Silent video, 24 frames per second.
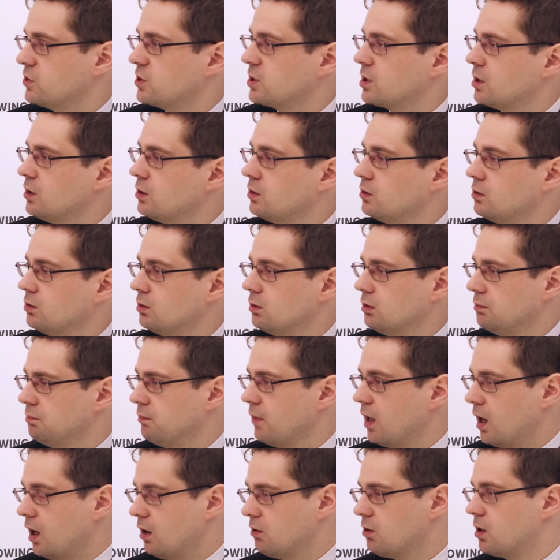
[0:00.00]
So
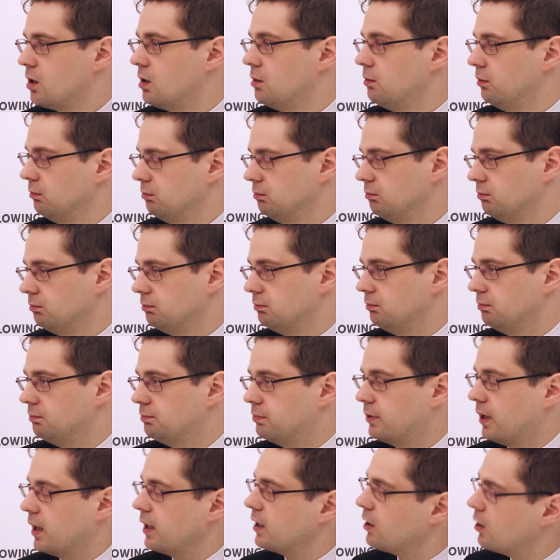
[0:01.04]
our
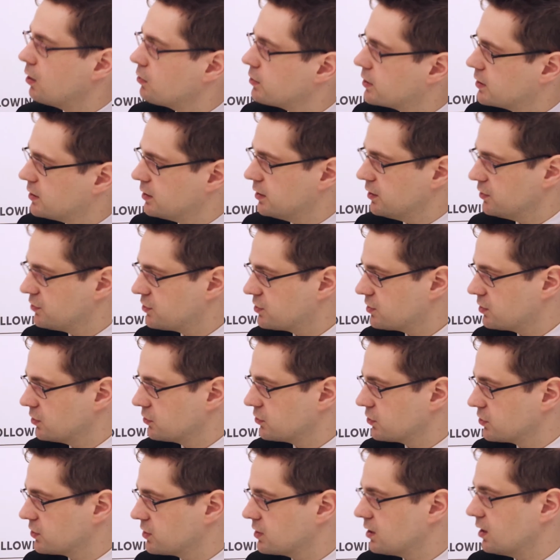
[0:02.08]
priorities, so
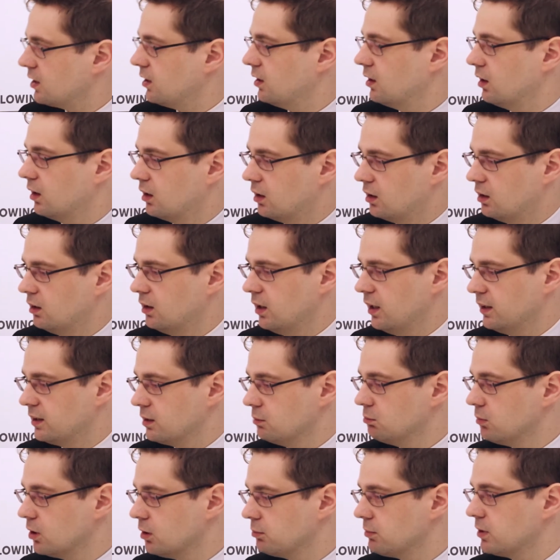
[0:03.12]
to say, are at
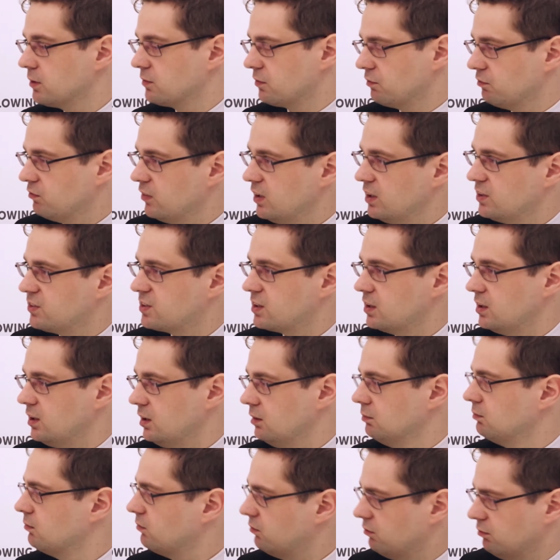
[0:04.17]
the moment we
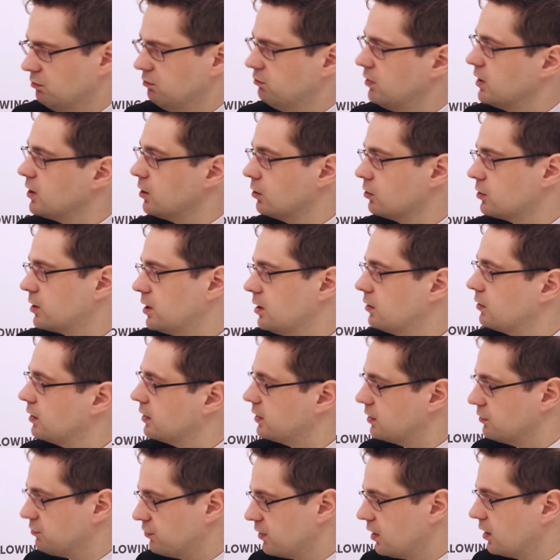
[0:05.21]
see, when you look here
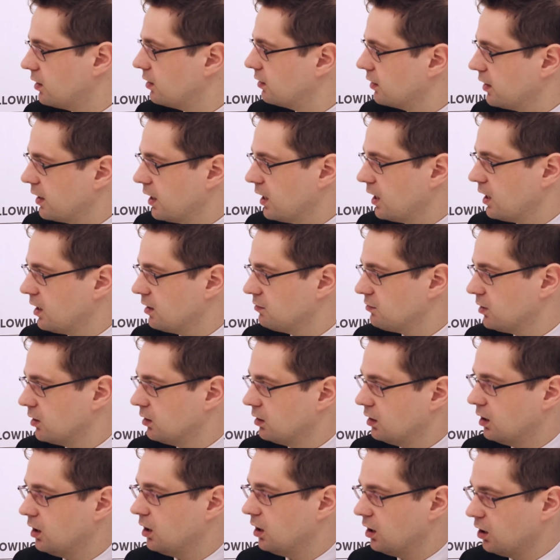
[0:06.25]
at the fair, you have
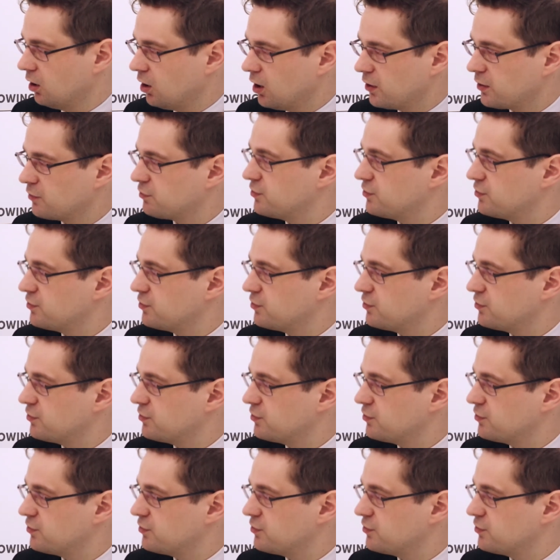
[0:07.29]
a lot